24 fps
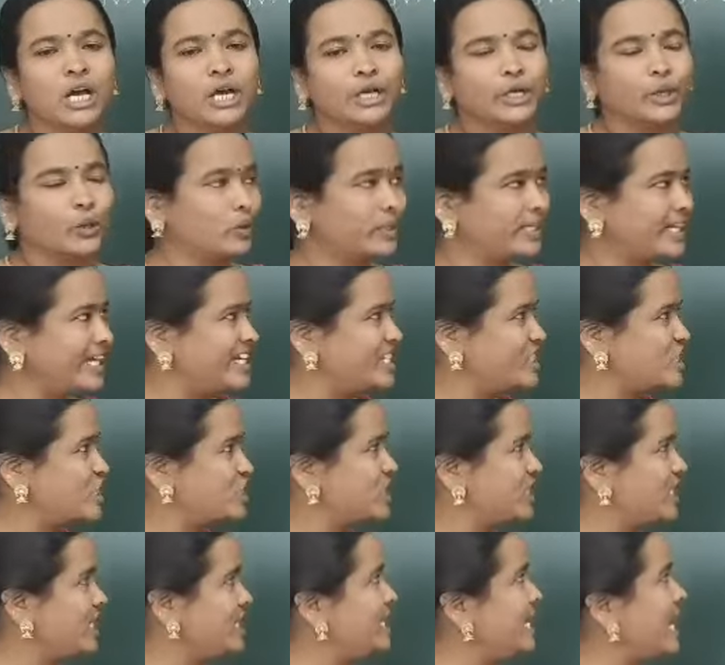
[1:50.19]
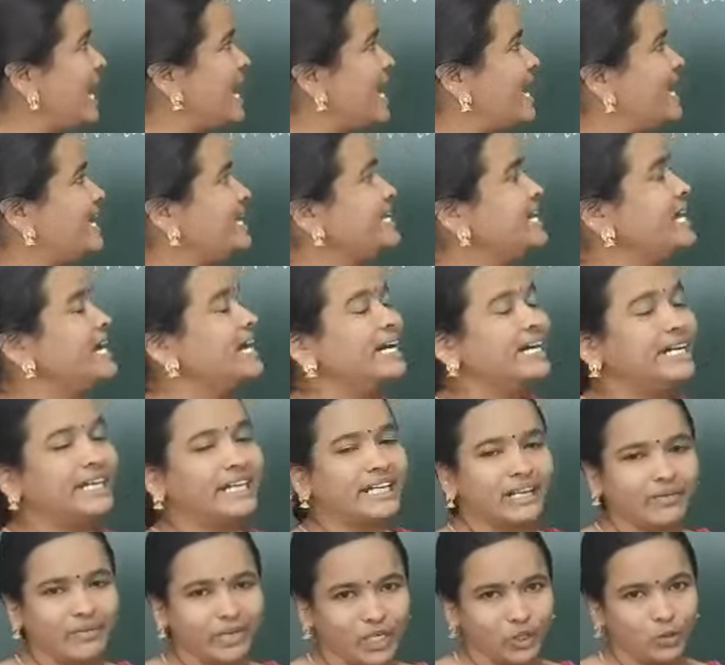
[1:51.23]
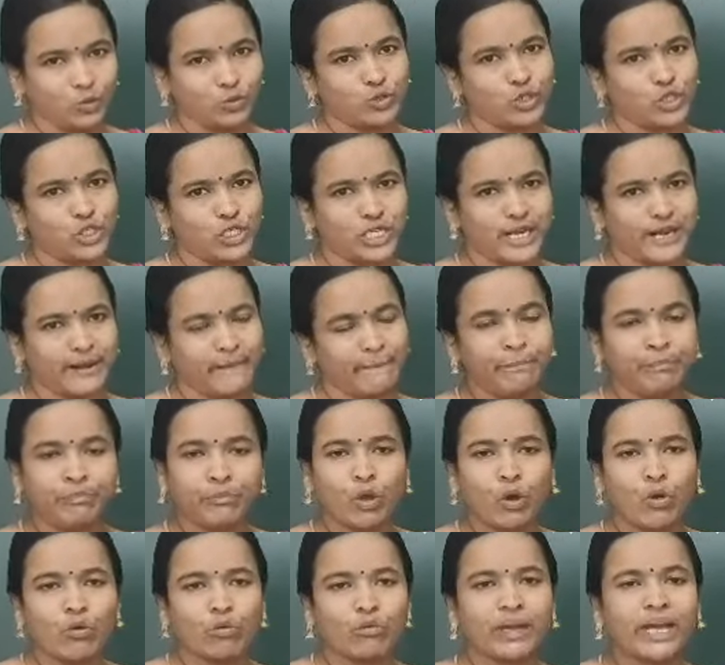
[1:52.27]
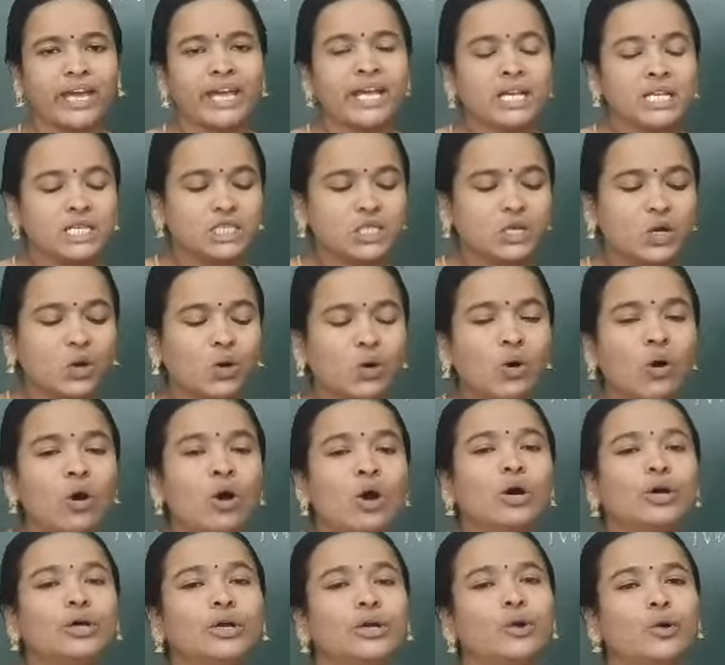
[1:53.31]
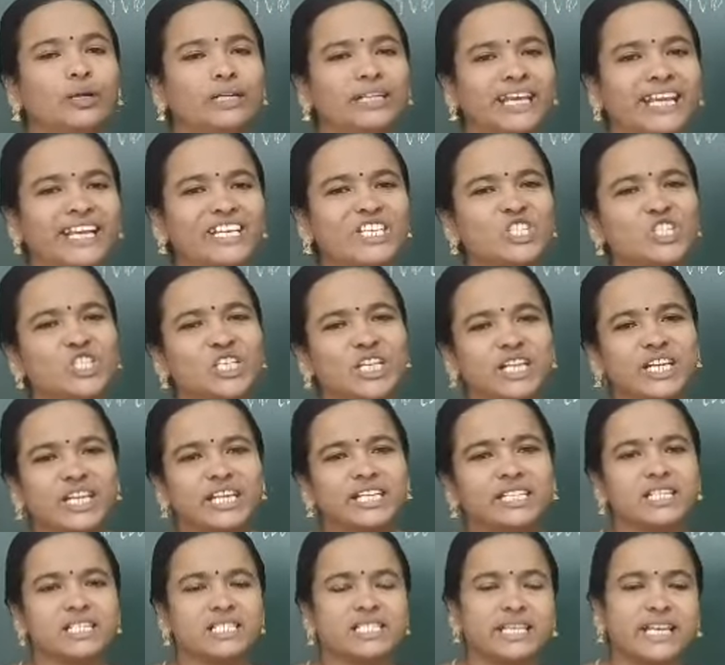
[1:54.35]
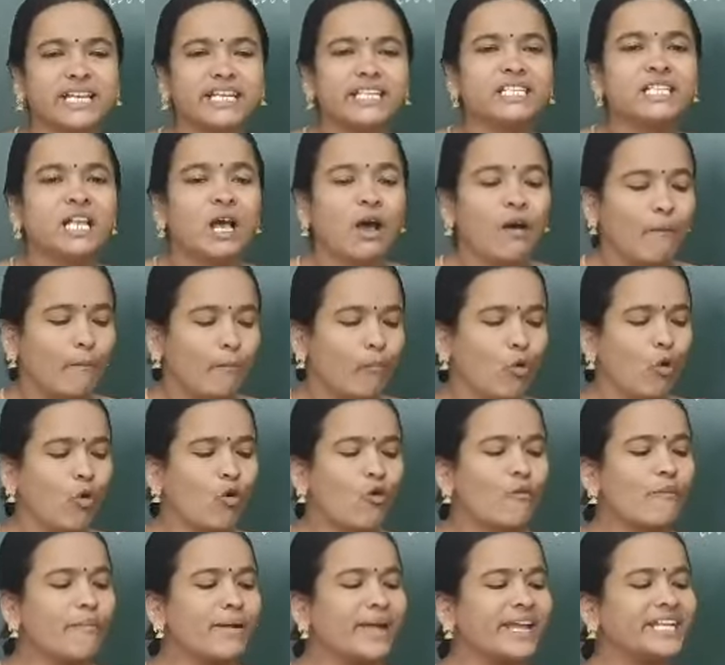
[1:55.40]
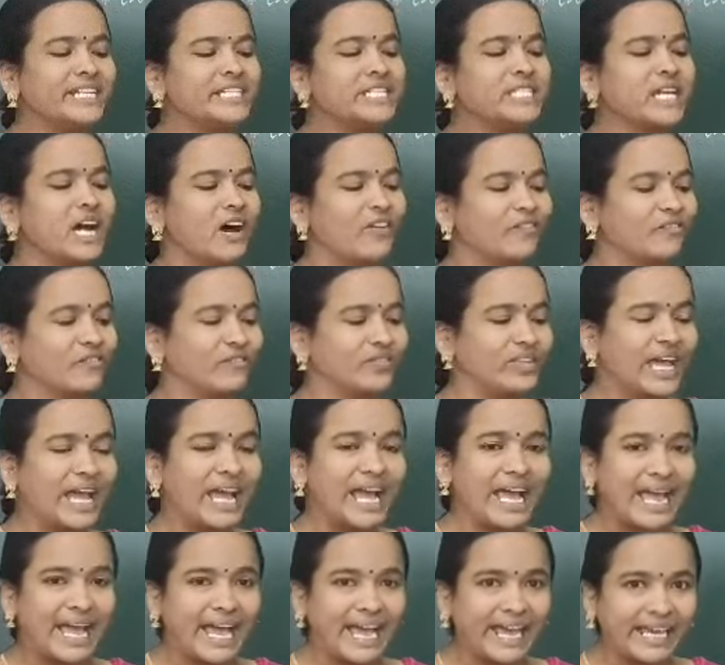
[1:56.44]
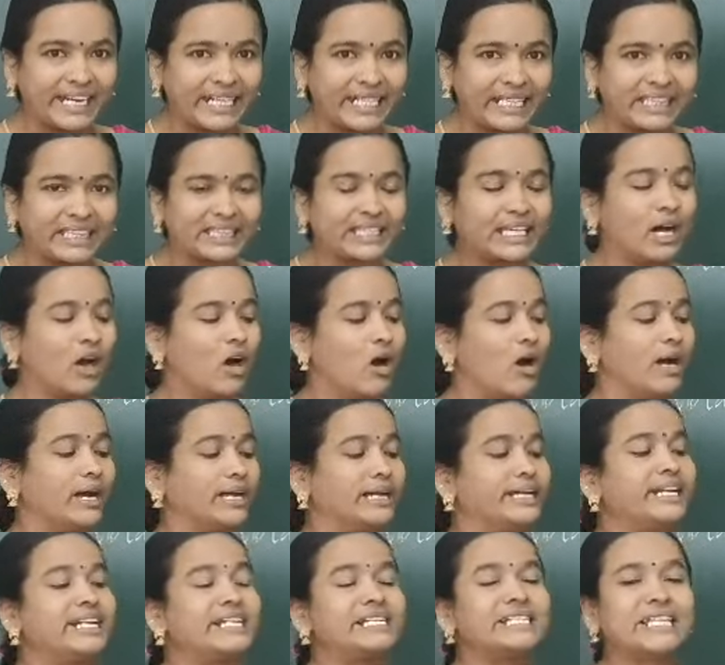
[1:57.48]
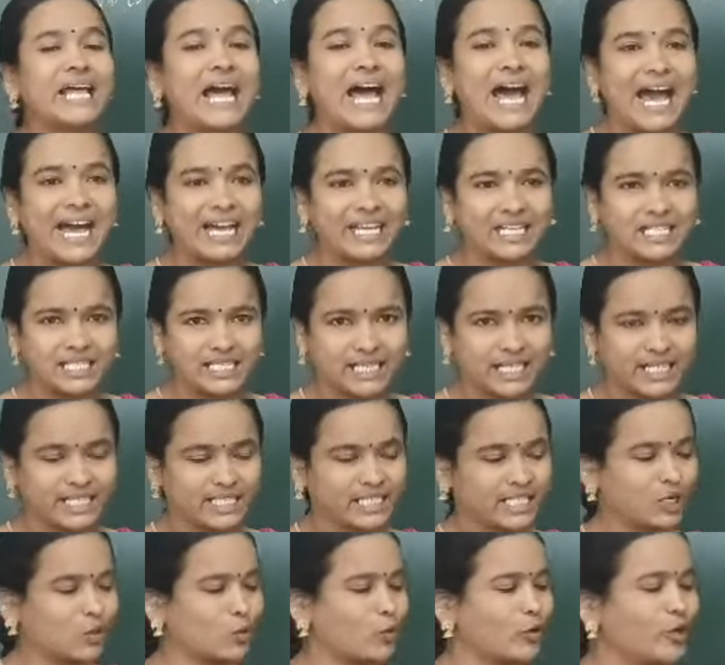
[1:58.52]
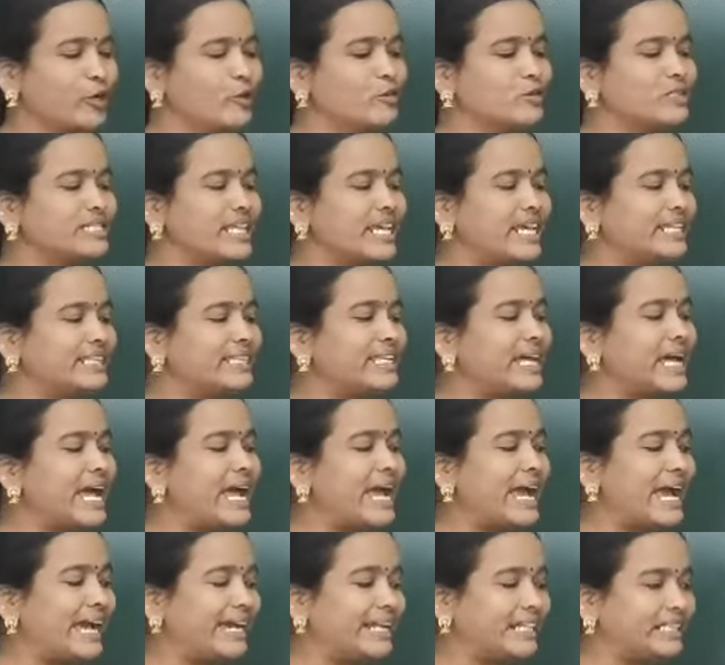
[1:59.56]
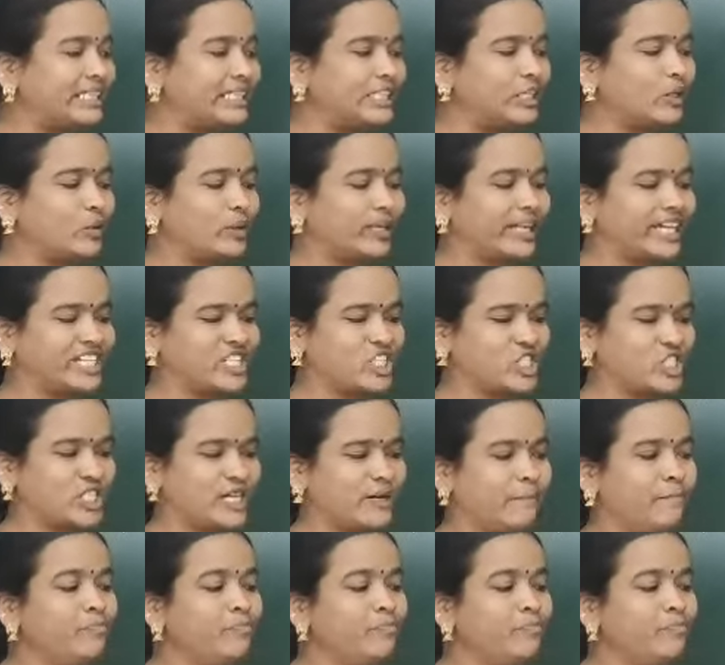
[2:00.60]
Rotation and revolution. Okay, so rotation in the sense movement of the earth on its axis. Could you see the earth rotation?